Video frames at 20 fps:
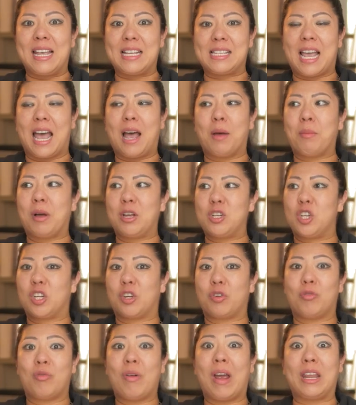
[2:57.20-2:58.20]
is how much you
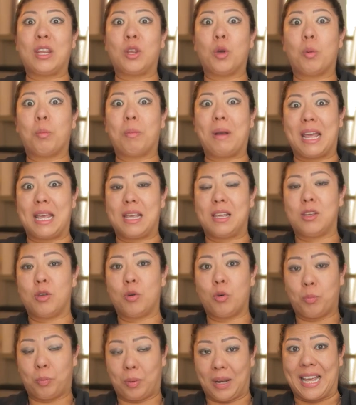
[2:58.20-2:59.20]
can rent your
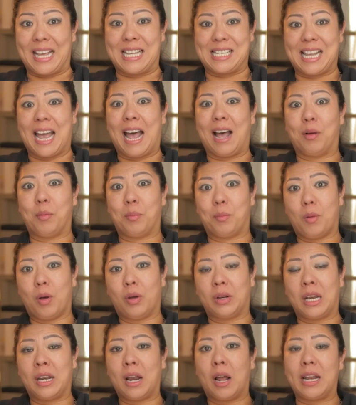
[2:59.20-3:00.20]
place out
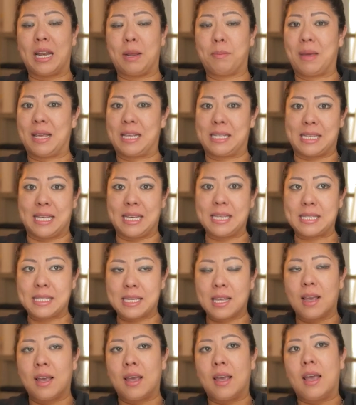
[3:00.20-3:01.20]
on a nightly
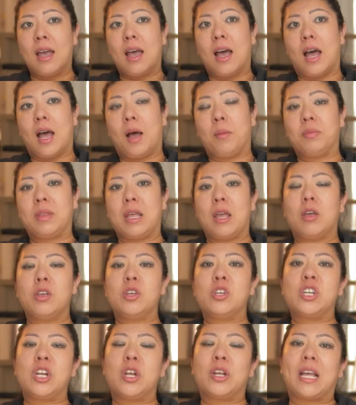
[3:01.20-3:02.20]
basis, they
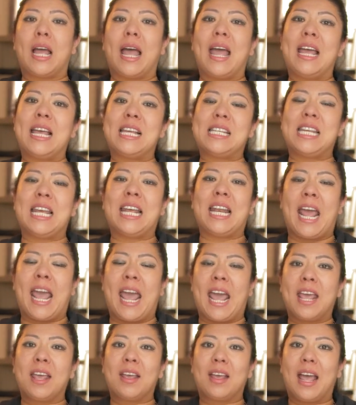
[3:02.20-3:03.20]
usually look at
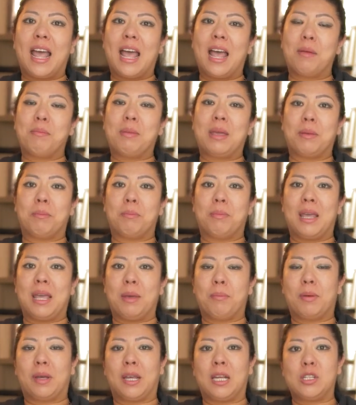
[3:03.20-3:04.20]

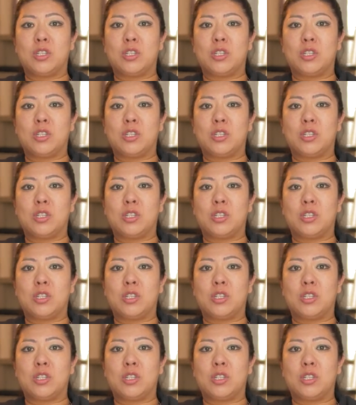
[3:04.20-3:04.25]
Airbnb,